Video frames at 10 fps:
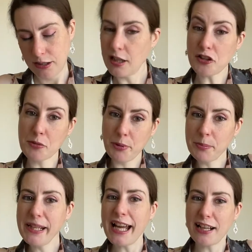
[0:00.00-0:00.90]
I should
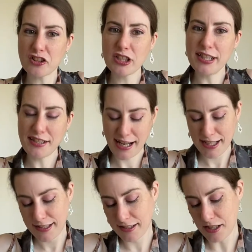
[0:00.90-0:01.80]
probably actually
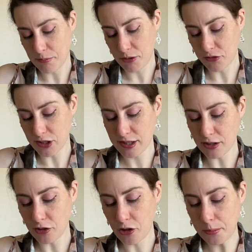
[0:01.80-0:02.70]
taste it before I
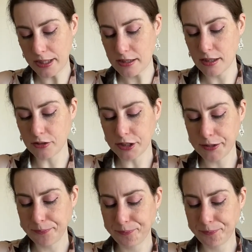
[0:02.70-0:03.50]
start commenting on it.